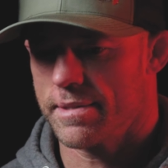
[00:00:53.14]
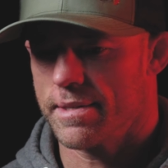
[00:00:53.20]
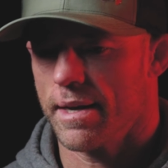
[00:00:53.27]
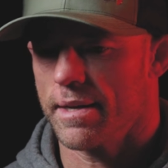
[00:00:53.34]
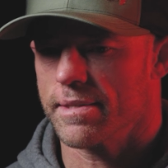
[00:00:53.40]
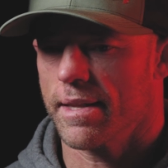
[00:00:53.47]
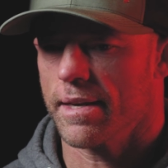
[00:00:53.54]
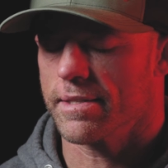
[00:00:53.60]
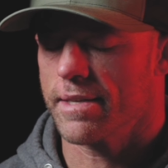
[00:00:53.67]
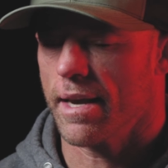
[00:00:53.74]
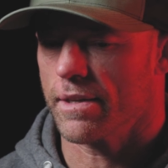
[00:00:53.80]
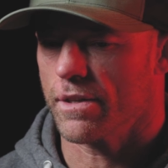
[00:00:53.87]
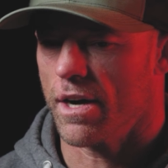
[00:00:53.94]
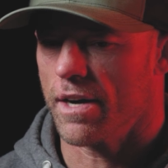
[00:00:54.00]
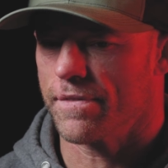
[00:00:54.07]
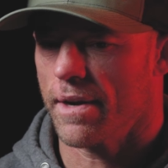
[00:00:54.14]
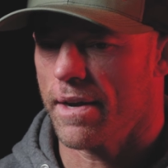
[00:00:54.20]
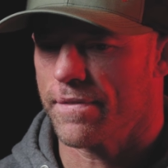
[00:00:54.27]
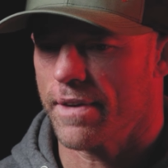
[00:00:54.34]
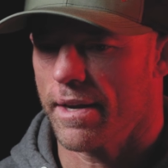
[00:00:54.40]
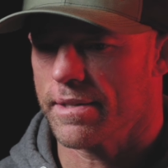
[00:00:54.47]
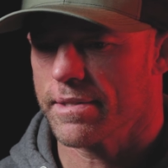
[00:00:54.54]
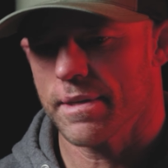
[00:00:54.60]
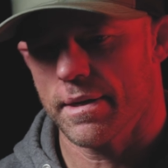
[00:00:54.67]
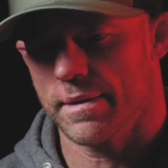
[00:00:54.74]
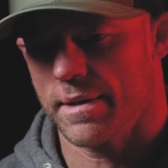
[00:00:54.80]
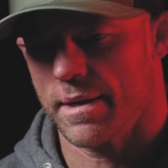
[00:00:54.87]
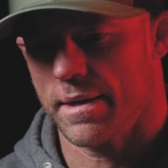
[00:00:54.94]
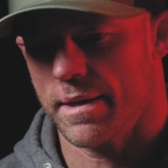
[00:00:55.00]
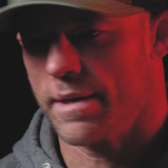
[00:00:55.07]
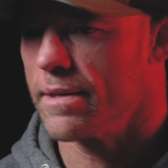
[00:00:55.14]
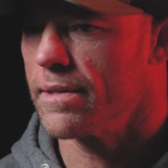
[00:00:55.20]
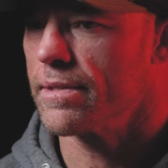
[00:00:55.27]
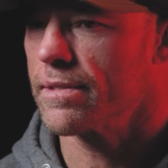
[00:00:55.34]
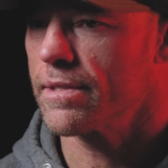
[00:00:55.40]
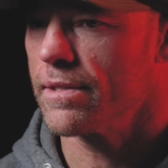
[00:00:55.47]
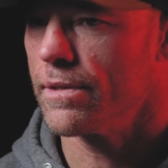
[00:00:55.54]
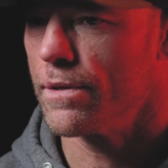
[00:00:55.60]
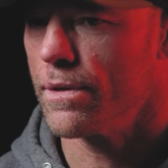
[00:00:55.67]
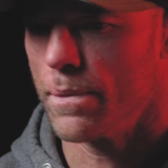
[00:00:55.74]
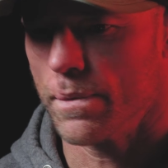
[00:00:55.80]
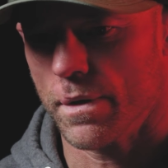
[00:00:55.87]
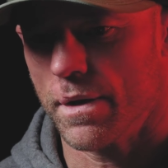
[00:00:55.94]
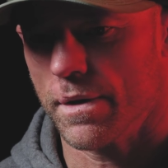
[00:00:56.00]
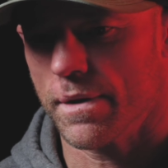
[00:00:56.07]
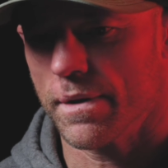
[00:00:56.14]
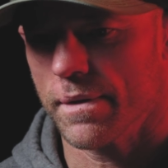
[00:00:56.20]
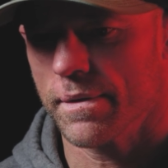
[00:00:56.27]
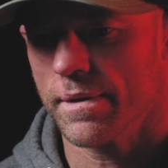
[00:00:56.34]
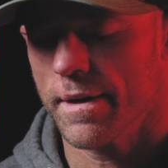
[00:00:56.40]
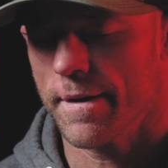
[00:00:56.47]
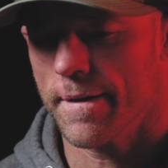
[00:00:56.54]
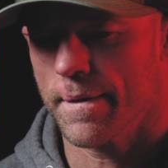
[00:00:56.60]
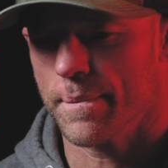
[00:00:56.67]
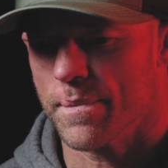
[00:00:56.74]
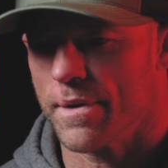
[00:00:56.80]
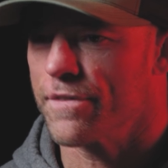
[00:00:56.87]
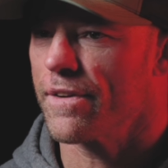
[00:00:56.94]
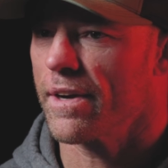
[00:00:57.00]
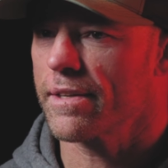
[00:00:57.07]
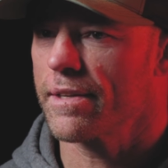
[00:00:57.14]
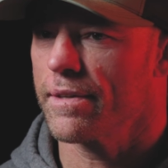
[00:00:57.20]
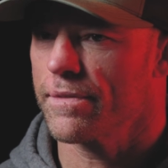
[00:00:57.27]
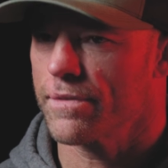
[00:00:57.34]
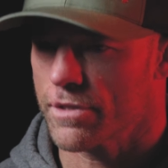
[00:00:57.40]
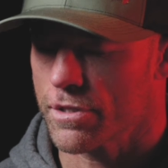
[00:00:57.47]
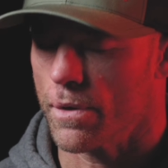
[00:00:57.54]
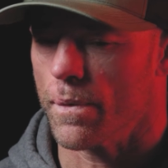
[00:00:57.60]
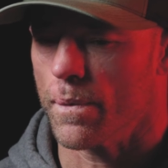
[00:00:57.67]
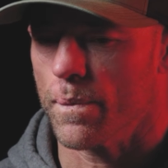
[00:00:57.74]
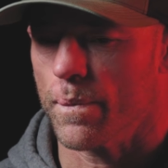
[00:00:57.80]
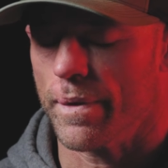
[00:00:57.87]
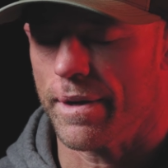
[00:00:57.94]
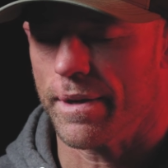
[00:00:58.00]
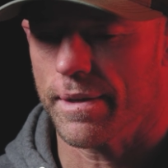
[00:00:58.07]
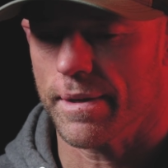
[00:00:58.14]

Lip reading: that as things kicked off in Afghanistan, that is no longer effective. So we